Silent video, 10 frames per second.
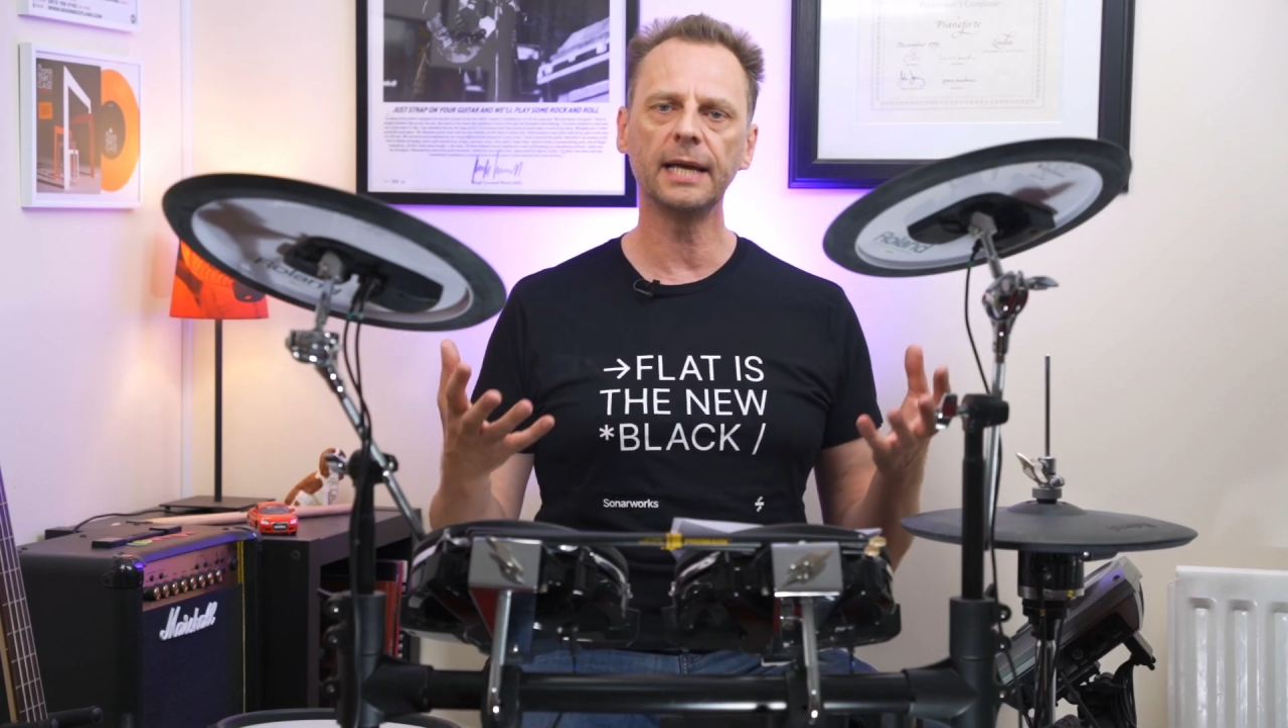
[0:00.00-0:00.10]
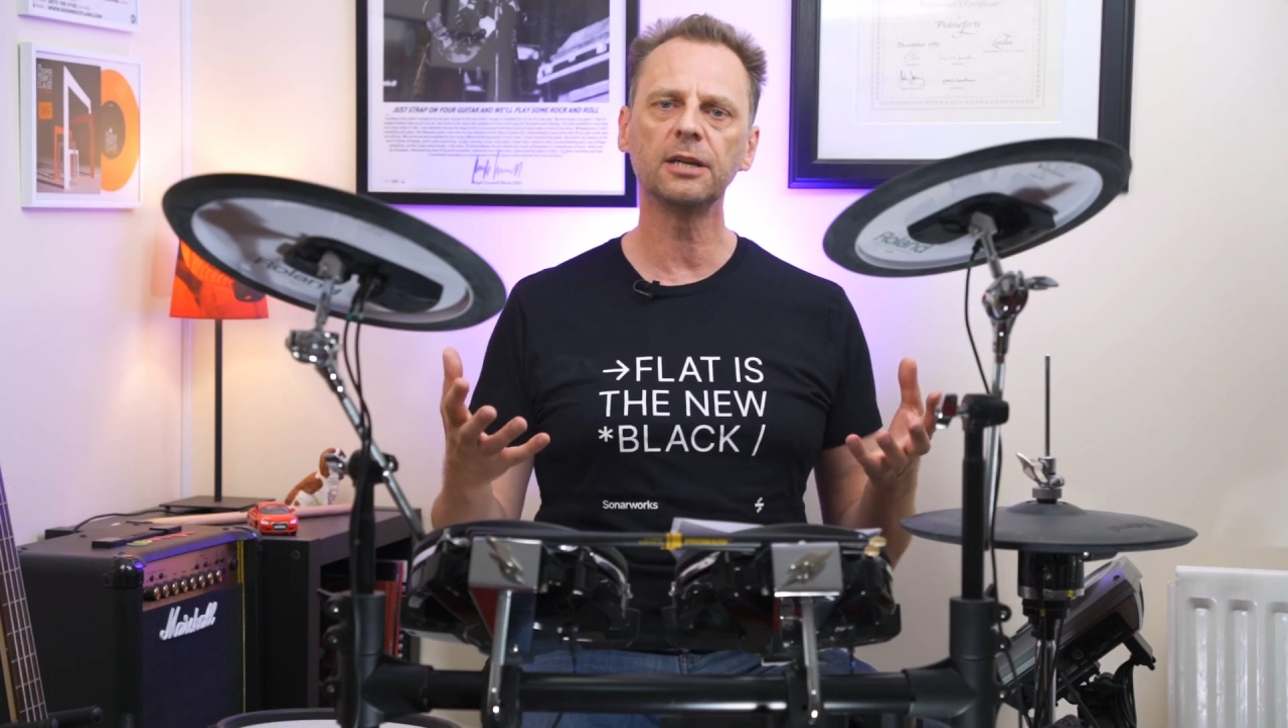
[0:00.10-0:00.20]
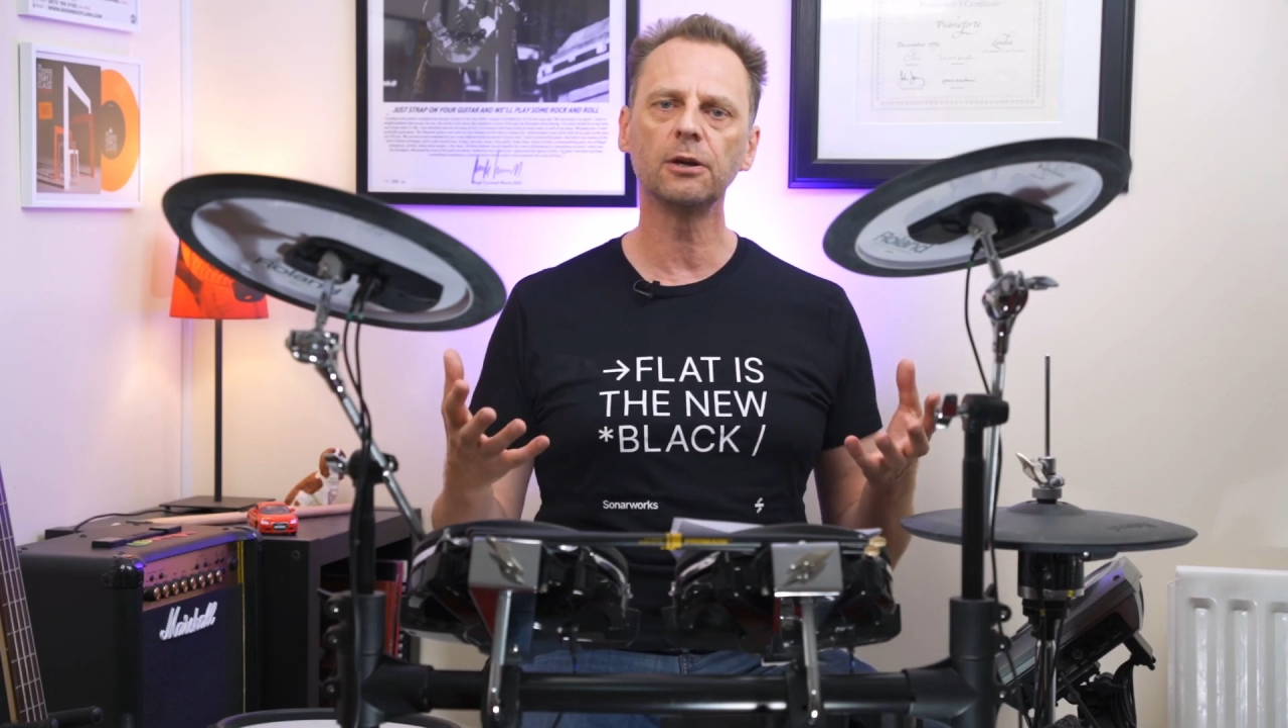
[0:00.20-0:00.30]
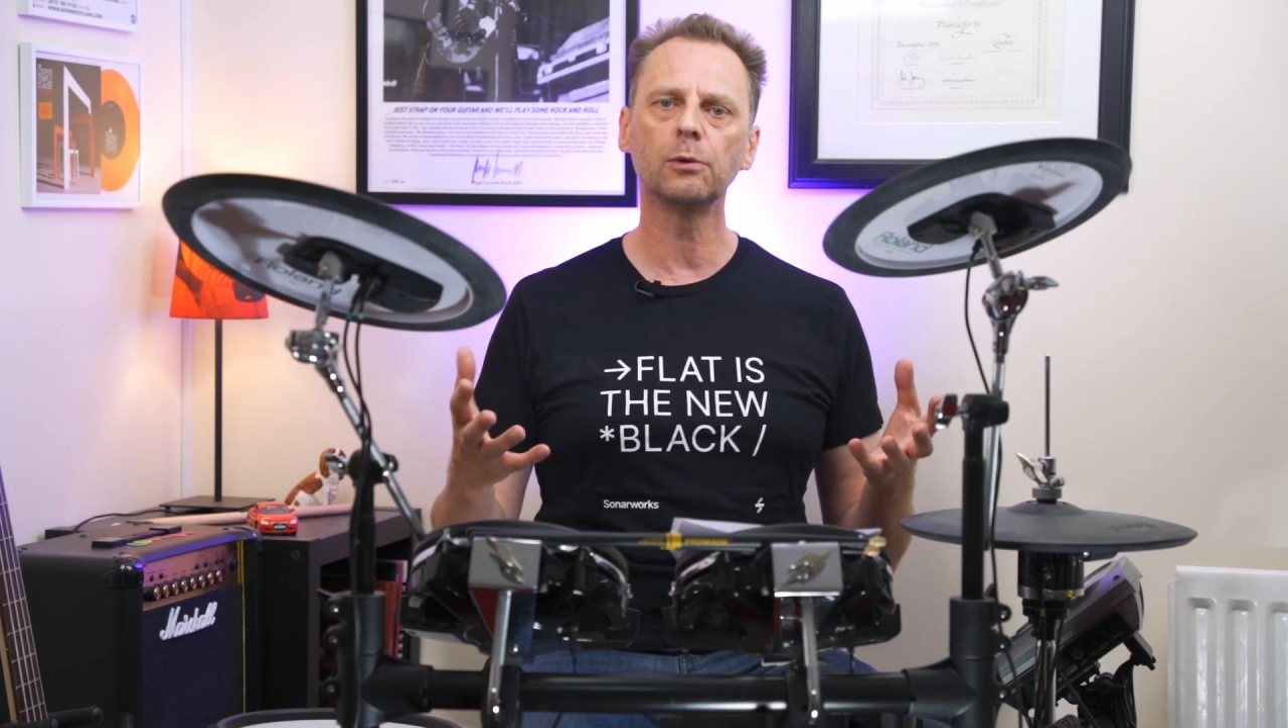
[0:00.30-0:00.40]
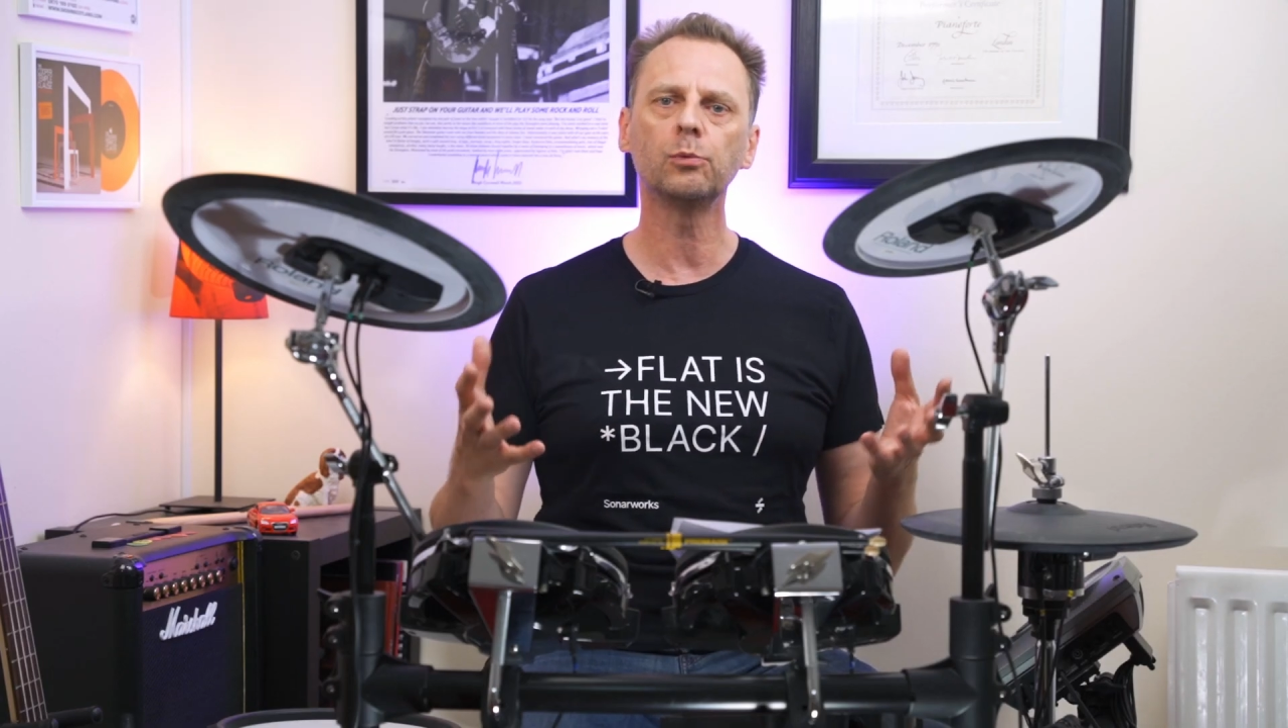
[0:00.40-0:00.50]

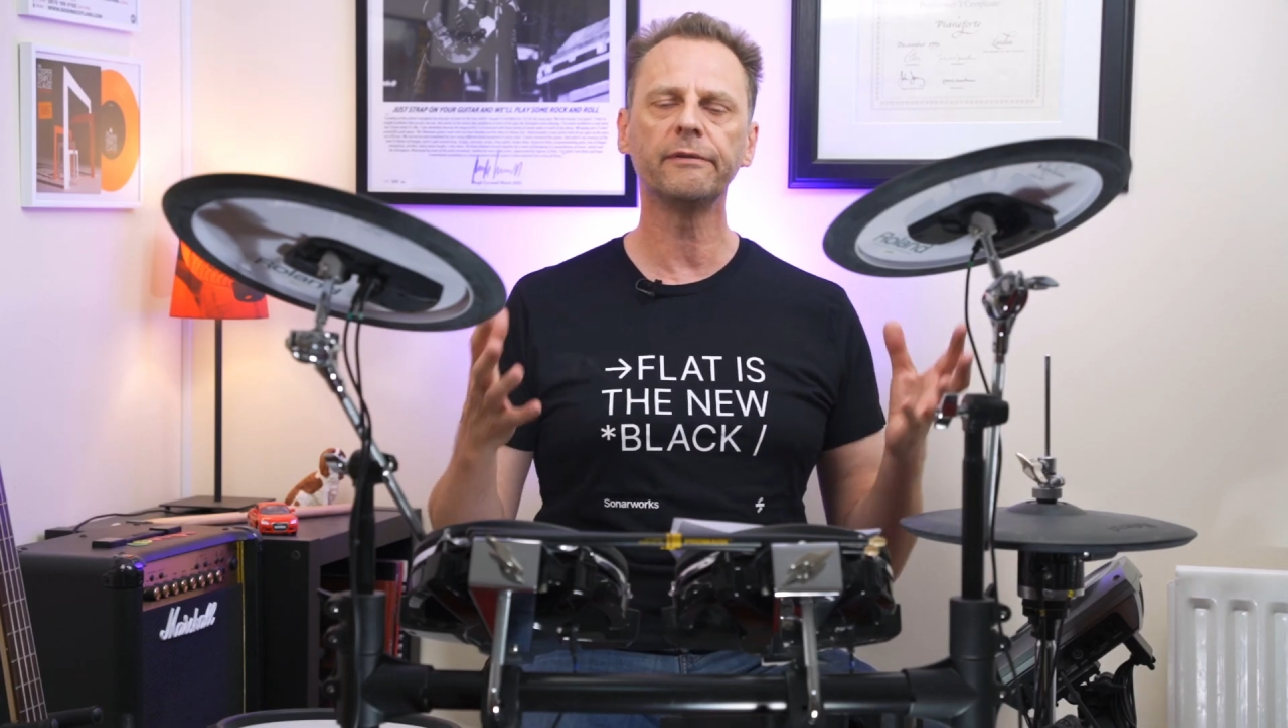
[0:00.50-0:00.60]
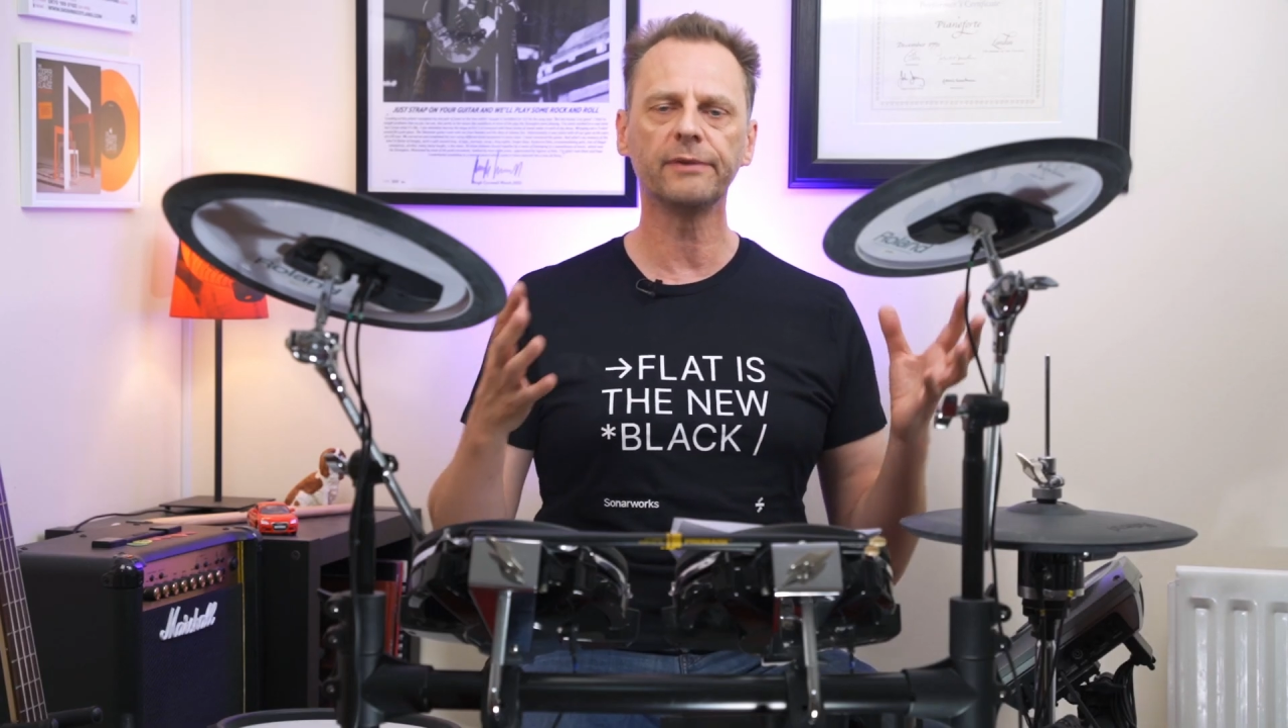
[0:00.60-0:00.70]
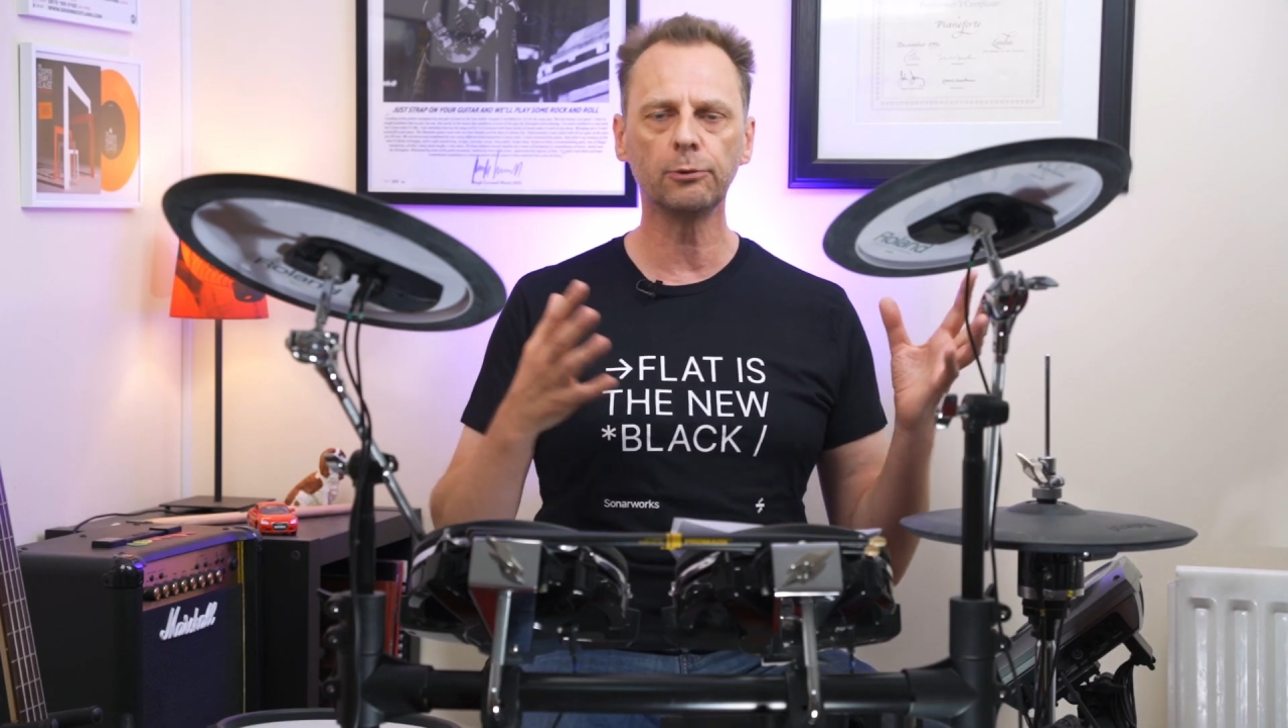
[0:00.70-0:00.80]
ended up with